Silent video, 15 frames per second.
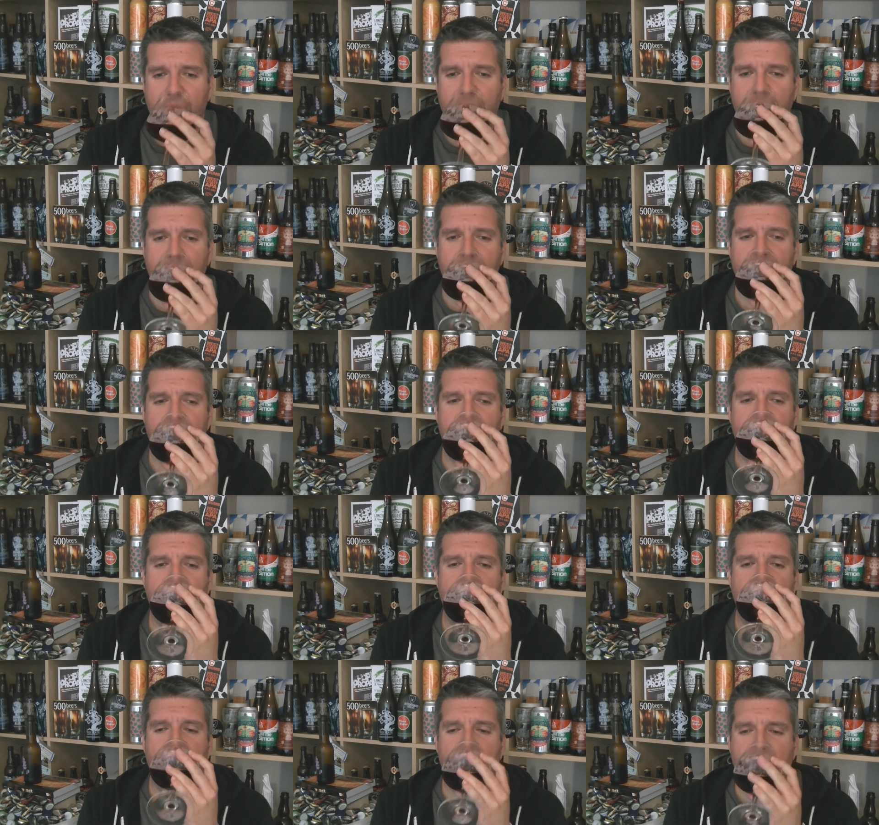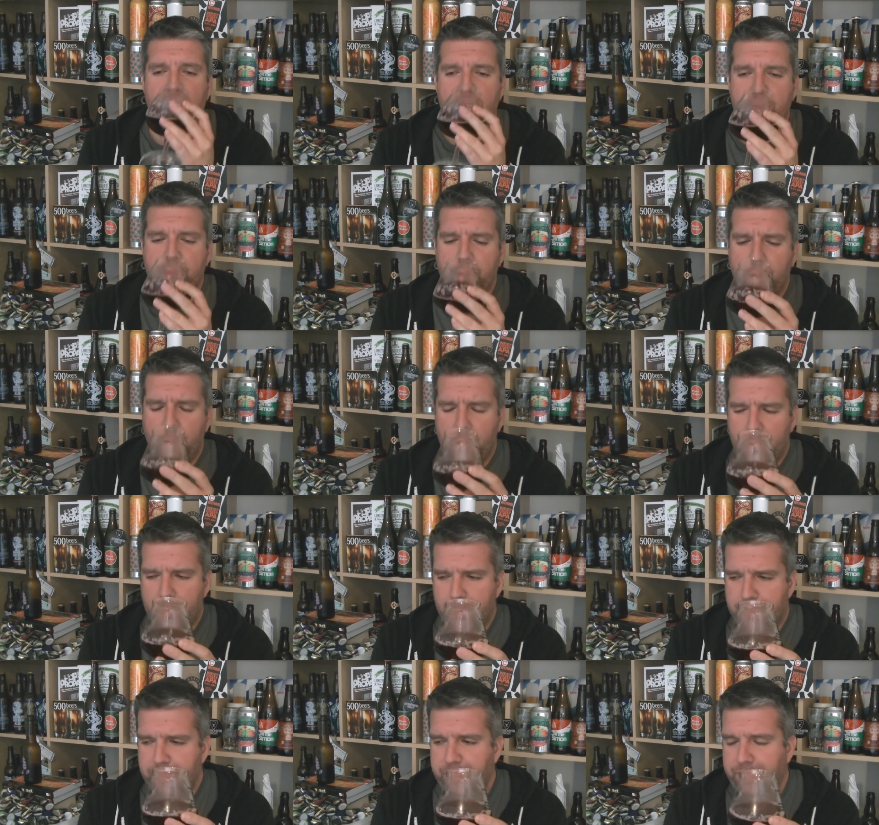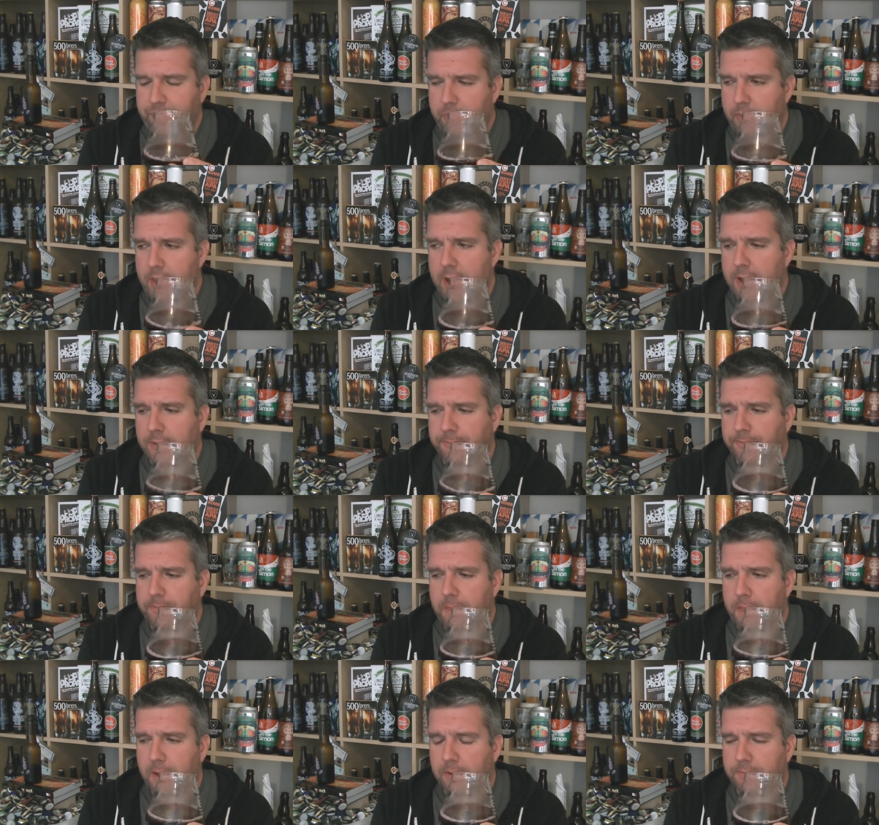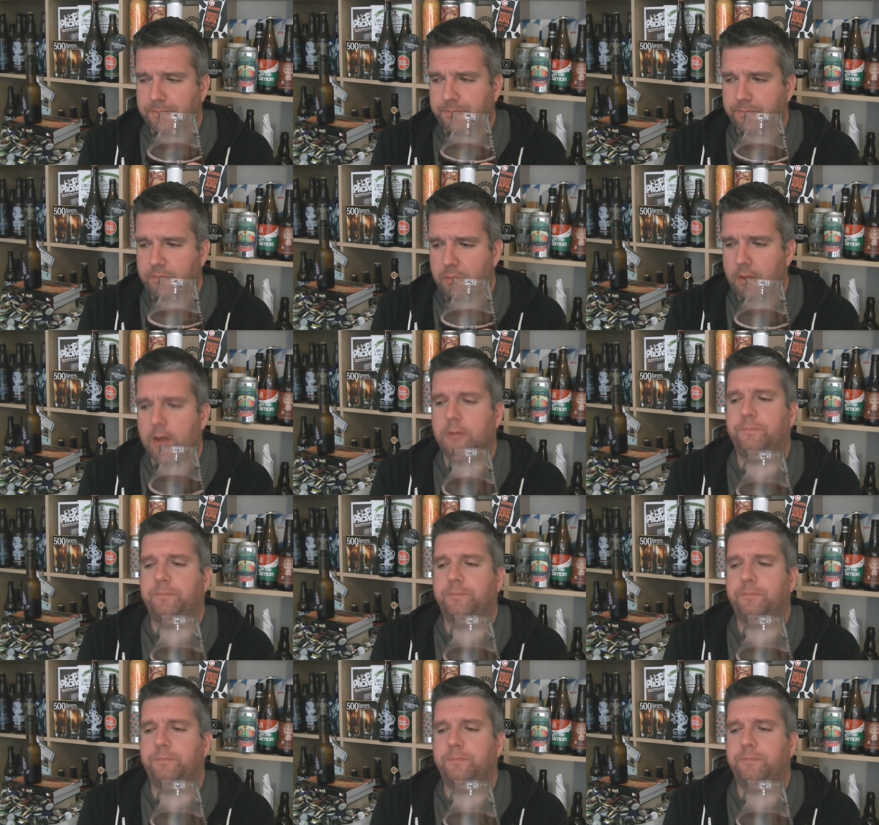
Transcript: Nothing is said.